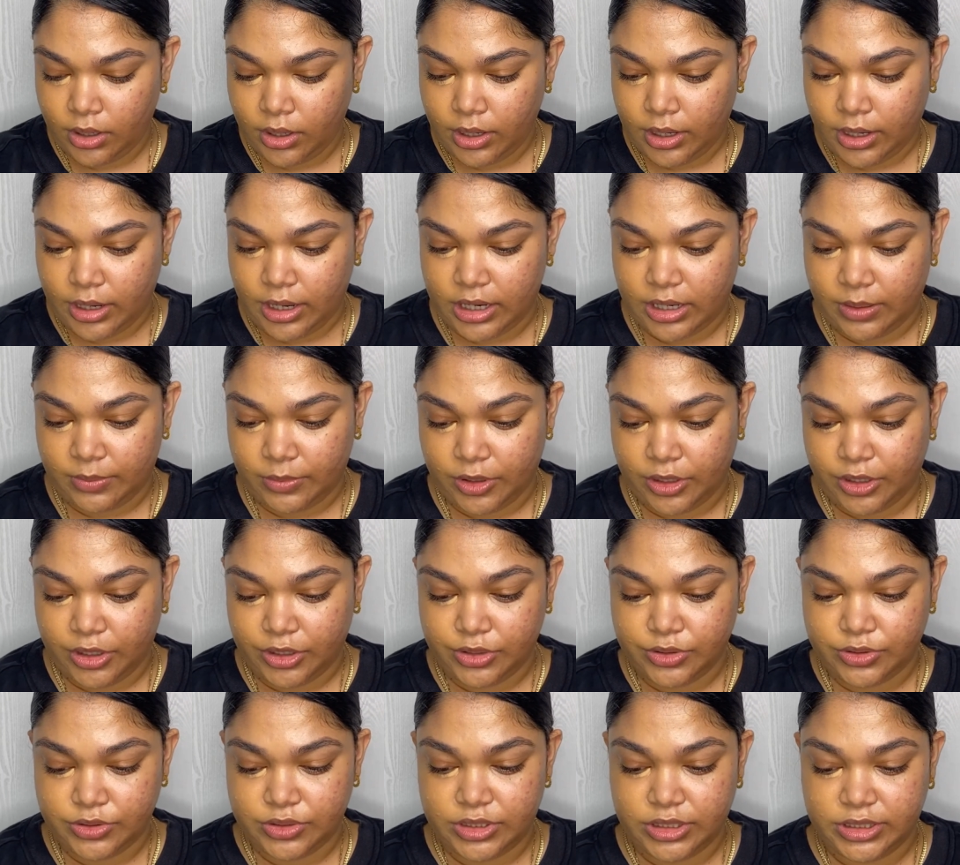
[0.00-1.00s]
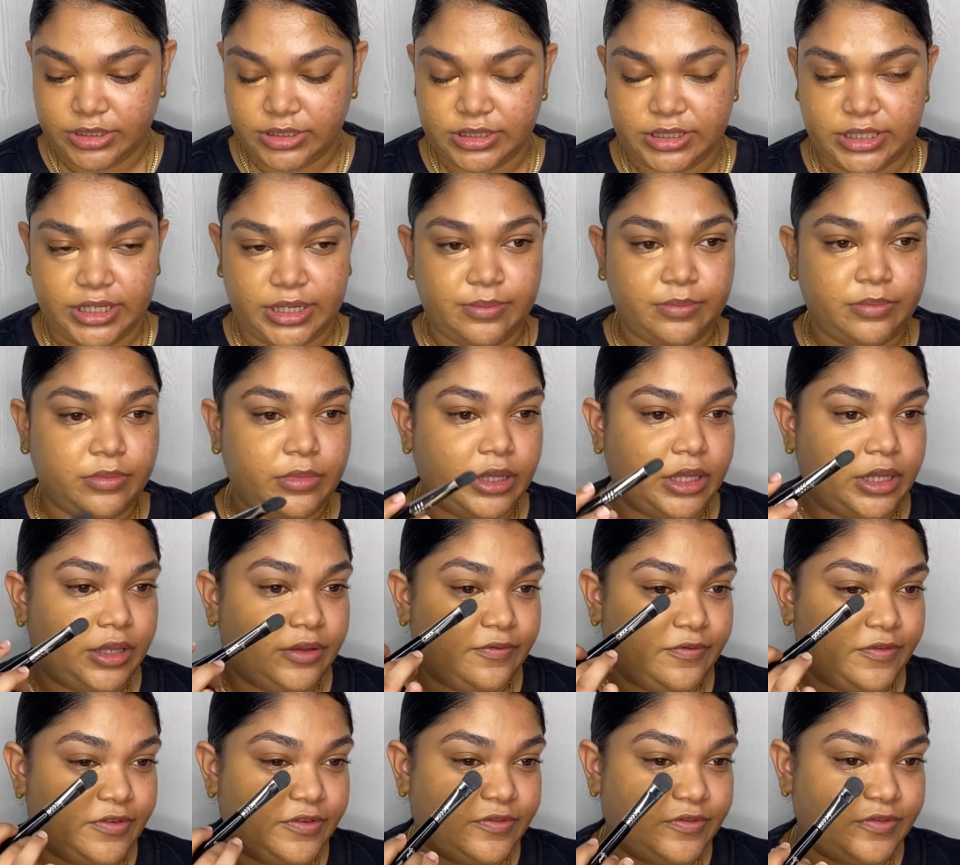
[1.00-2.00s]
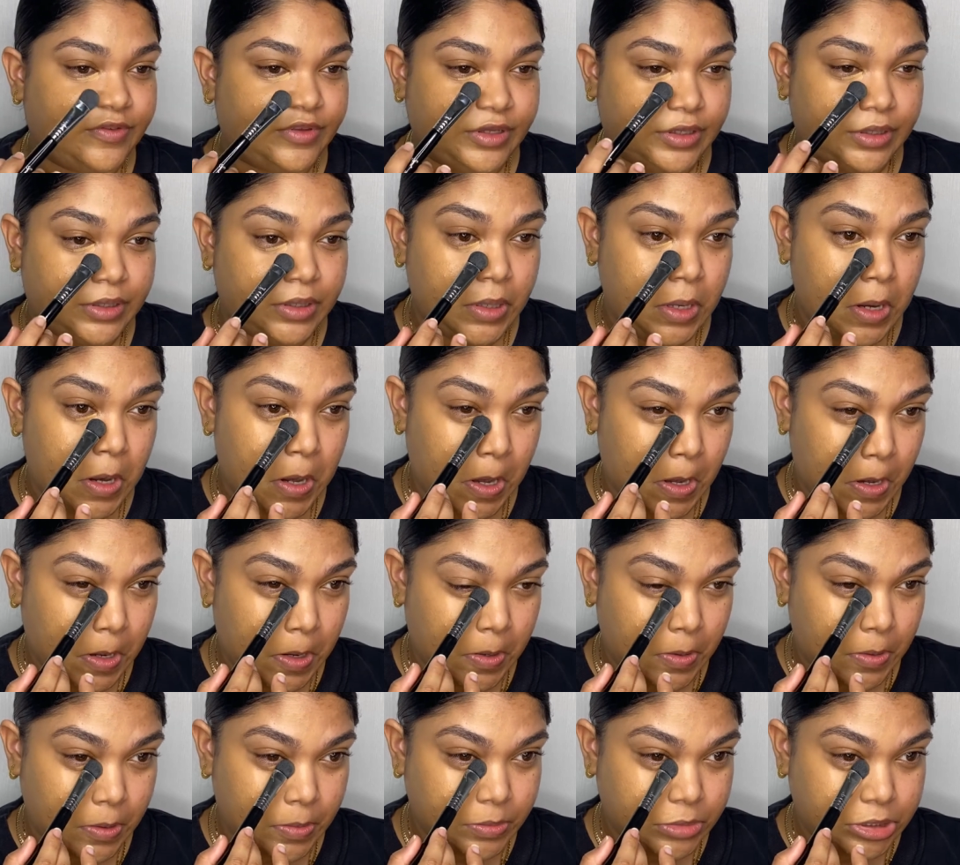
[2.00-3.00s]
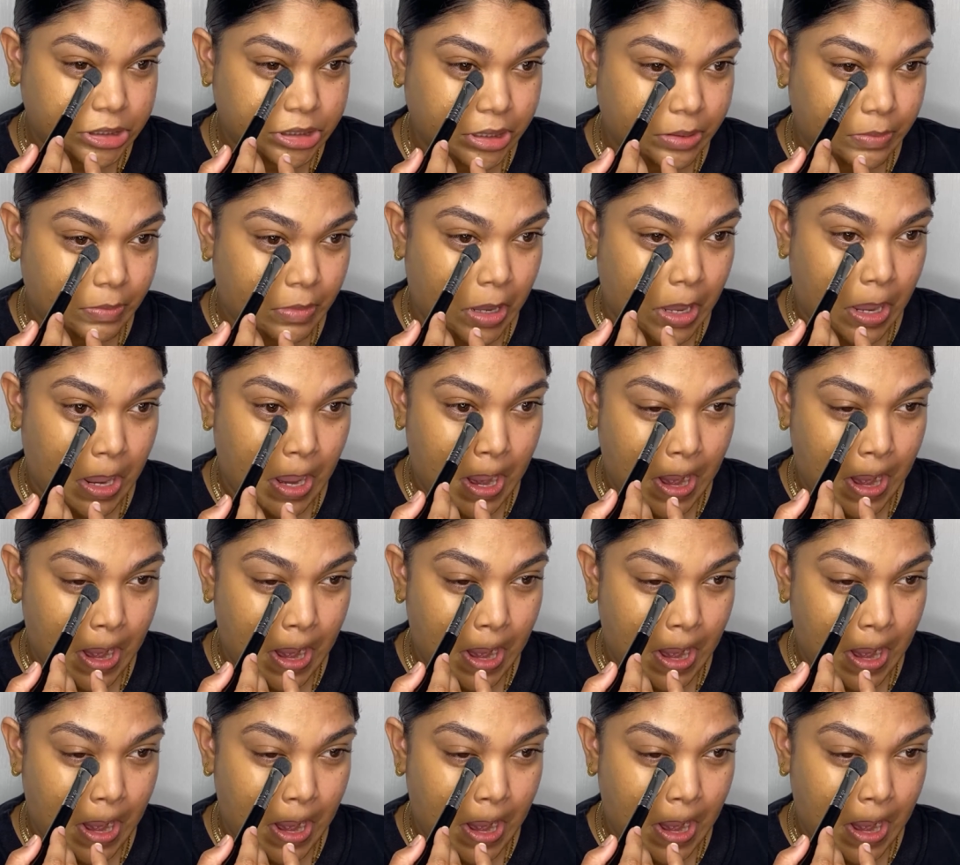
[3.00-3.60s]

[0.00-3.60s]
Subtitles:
And I'm gonna use the same E50 from Sigma.